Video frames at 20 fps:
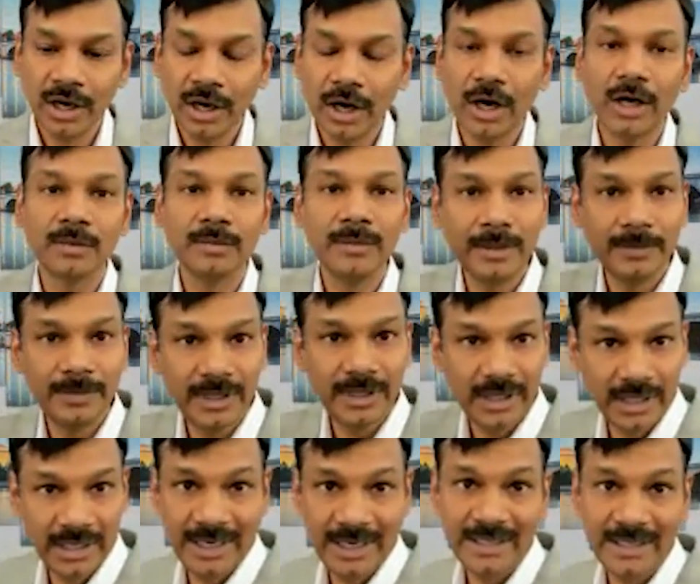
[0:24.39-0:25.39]
Or
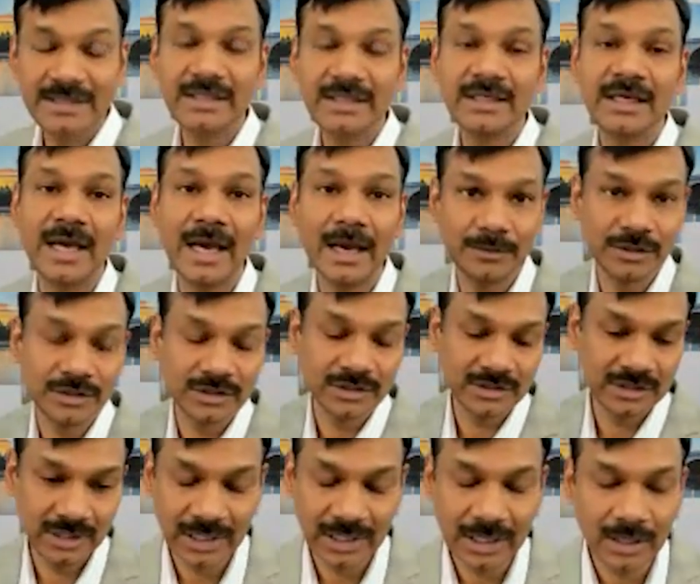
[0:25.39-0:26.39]
maybe an agent
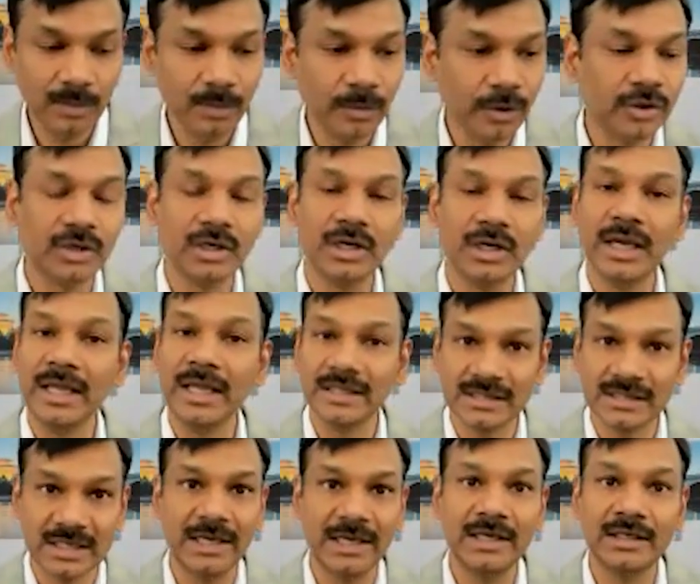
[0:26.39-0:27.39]
captures a little more
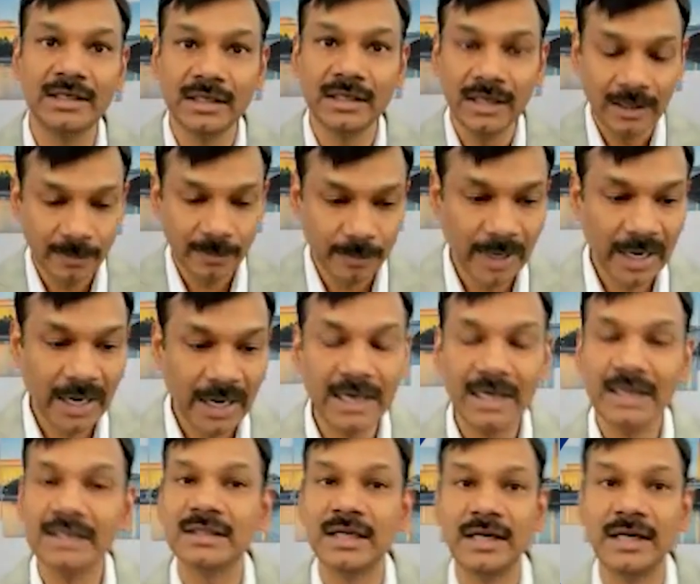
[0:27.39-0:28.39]
insight by
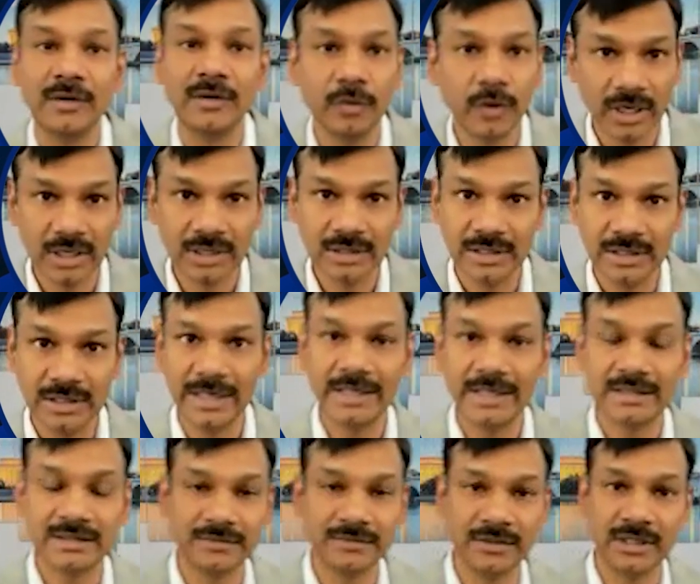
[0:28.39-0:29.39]
understanding what are the
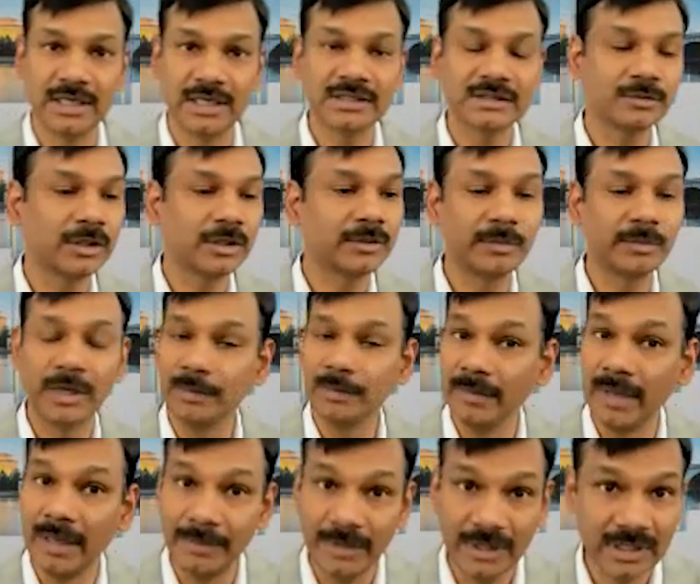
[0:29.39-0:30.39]
needs of the customer, but
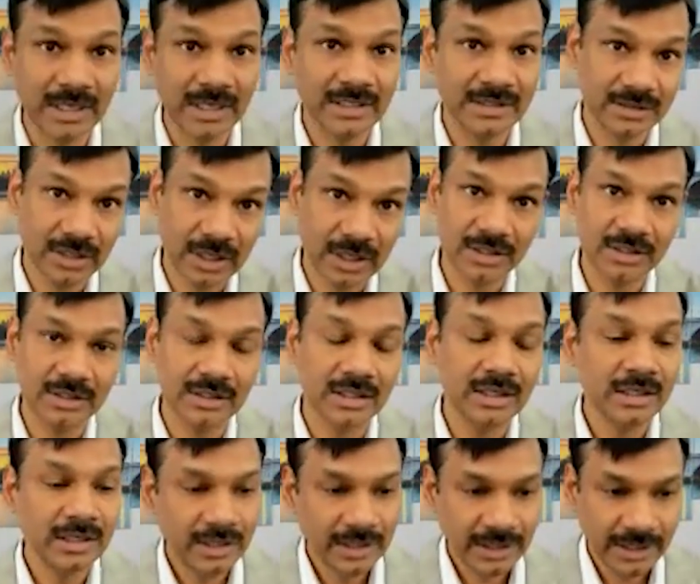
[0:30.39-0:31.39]
maybe that is not,
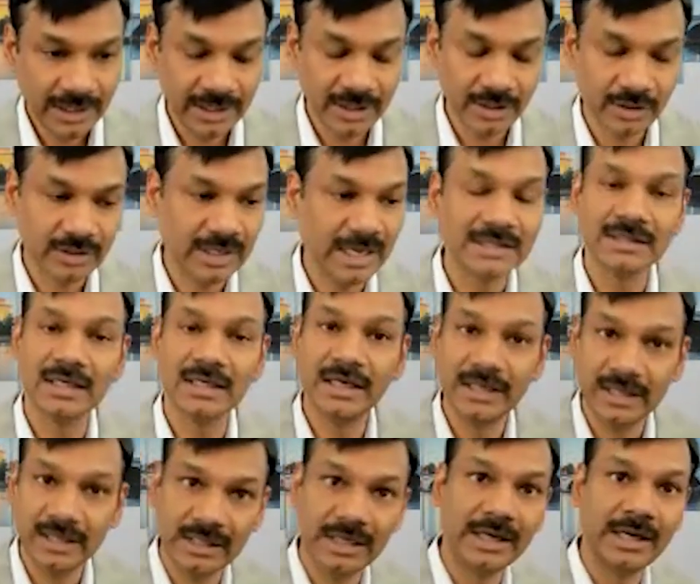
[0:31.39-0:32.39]

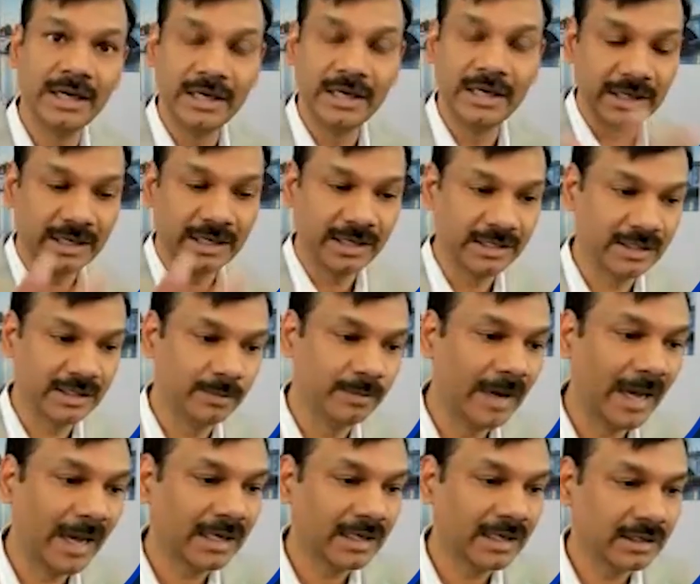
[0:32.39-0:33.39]
translated and integrated
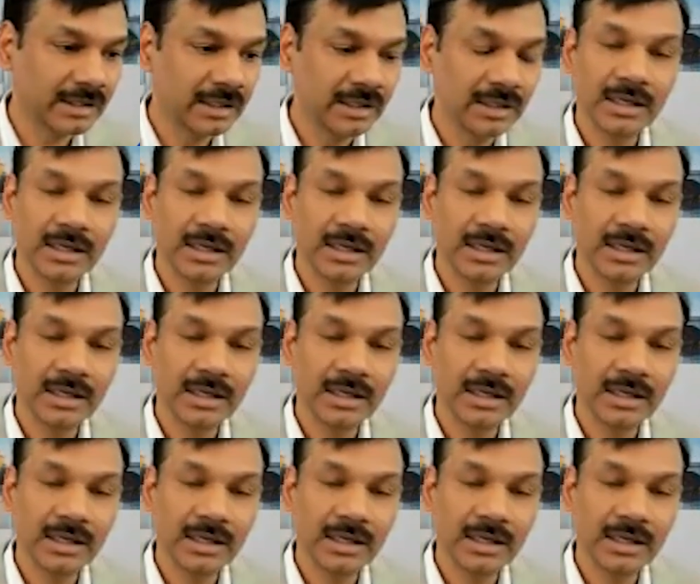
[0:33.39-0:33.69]
back